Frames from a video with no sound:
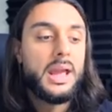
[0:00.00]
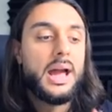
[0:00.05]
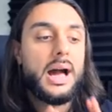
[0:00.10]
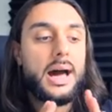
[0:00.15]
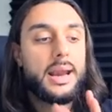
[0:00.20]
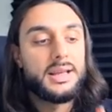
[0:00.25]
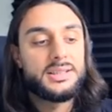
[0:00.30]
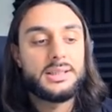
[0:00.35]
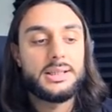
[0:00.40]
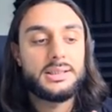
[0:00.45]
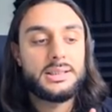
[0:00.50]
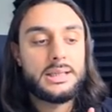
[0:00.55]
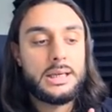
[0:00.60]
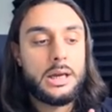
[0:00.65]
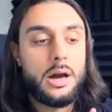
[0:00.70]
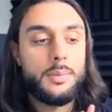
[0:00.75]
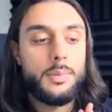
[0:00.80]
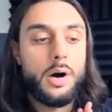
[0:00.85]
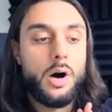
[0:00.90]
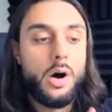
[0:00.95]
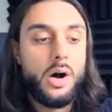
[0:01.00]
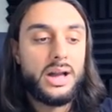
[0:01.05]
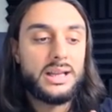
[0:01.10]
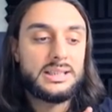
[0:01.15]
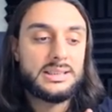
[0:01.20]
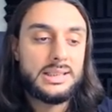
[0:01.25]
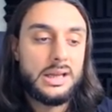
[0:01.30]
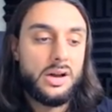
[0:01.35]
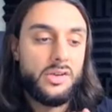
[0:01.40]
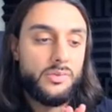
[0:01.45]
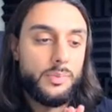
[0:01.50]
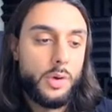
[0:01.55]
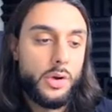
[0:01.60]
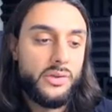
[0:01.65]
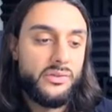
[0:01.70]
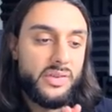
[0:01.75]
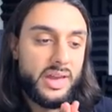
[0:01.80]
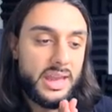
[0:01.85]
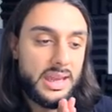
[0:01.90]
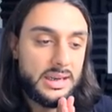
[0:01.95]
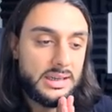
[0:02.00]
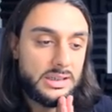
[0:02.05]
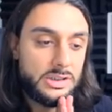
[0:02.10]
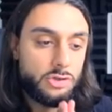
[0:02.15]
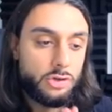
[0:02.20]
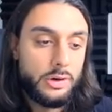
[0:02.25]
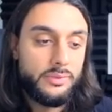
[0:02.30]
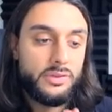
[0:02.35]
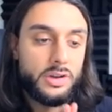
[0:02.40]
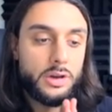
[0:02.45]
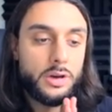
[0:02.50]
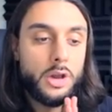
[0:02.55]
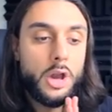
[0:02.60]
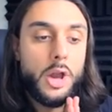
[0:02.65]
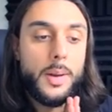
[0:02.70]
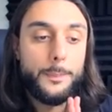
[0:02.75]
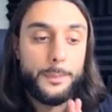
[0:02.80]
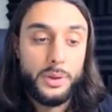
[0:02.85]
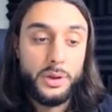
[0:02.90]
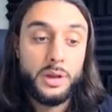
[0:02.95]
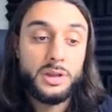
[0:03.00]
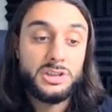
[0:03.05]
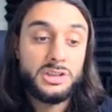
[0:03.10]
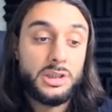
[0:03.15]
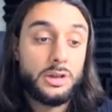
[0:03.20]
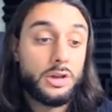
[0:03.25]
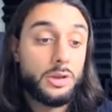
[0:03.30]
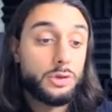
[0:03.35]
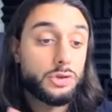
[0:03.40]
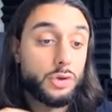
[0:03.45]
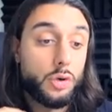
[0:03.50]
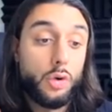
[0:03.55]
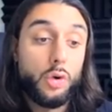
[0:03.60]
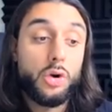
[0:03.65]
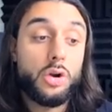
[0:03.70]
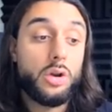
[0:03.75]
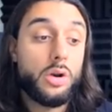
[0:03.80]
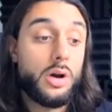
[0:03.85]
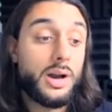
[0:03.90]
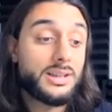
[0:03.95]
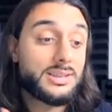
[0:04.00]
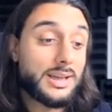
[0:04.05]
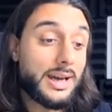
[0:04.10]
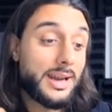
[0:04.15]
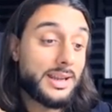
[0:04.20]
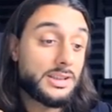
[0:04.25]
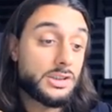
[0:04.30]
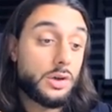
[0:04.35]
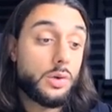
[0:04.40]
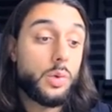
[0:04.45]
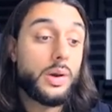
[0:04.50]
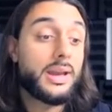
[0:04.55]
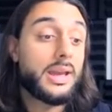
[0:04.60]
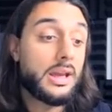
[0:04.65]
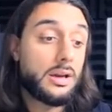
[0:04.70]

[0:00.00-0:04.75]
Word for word: And it says here, I'm a high self-motivated, driven person who's organized and is quick